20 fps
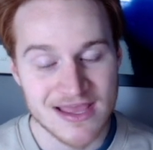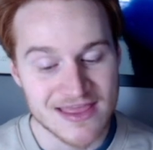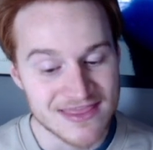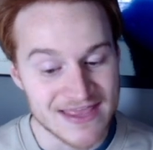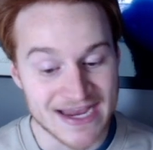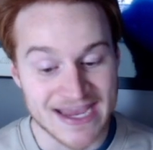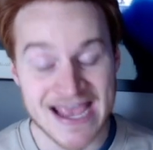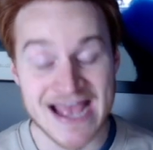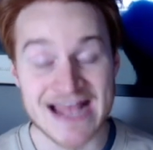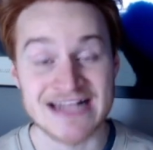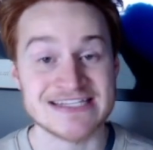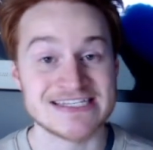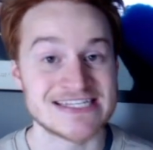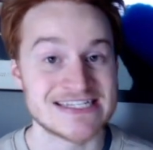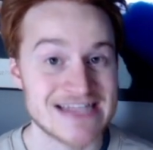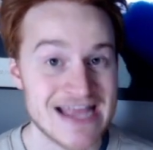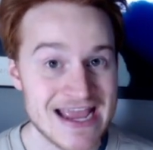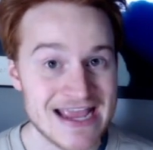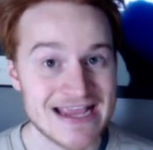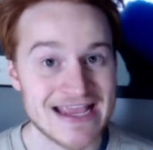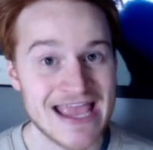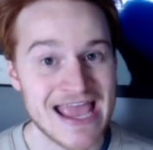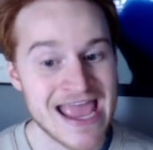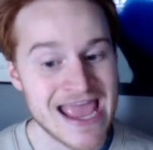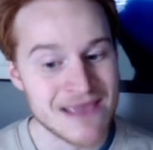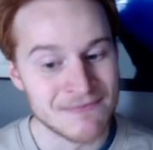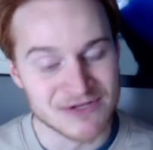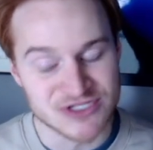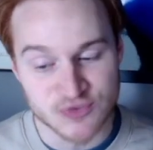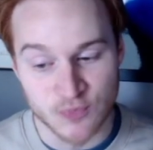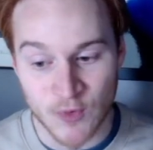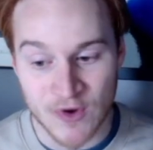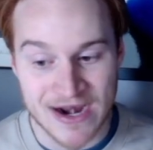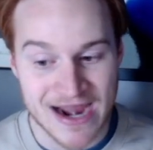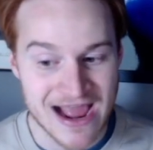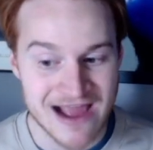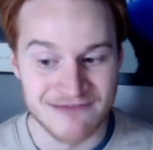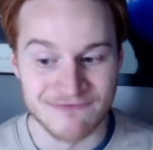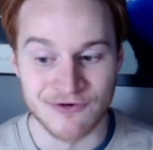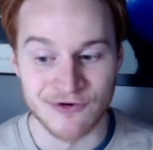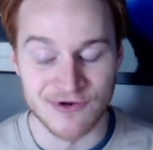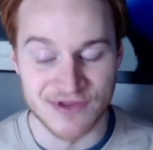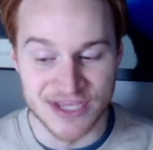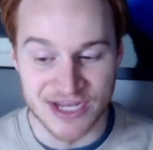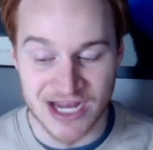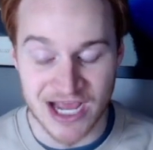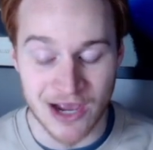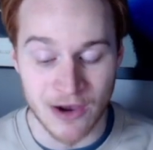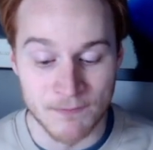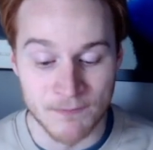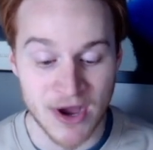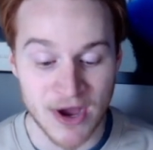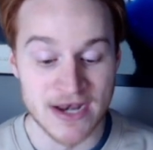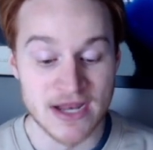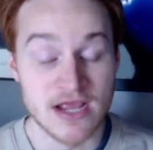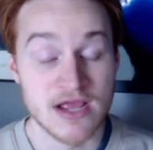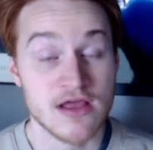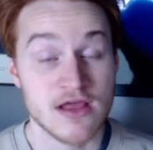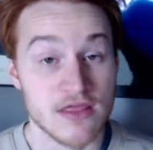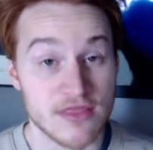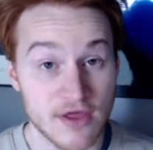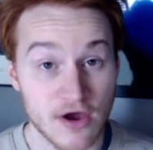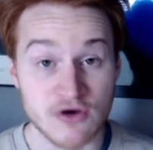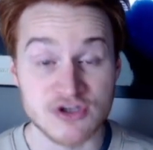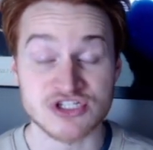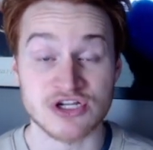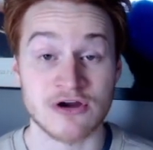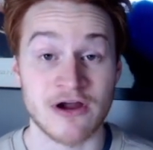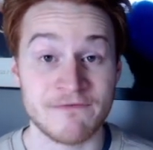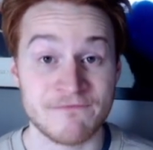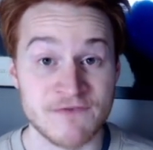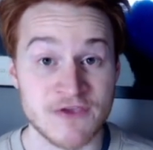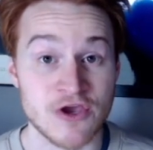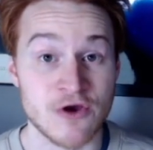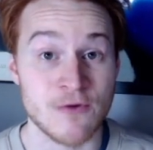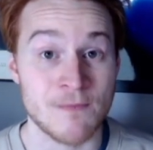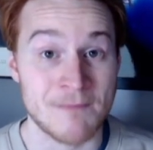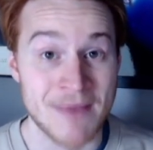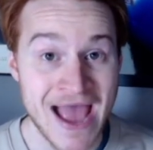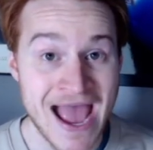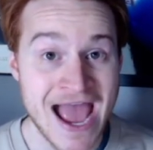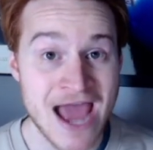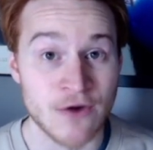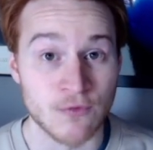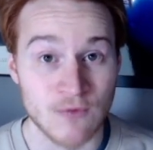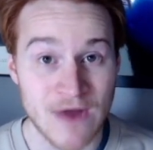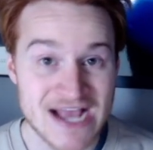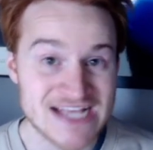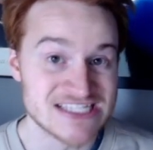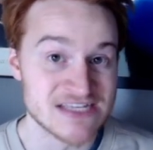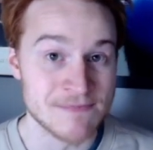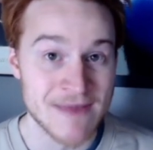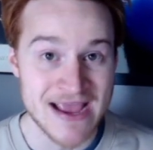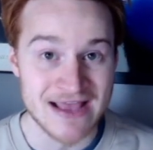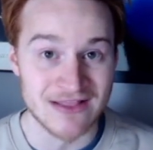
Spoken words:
The Kent State game, it's whatever, you know. But those are a few bad resume